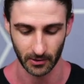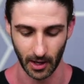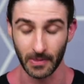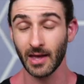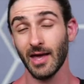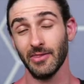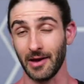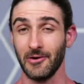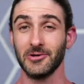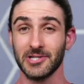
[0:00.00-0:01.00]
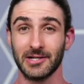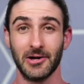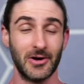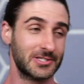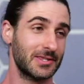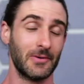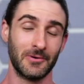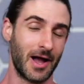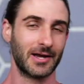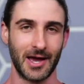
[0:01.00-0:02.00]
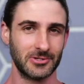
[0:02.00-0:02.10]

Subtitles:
Okay. Now I know a second ago I said that we're not going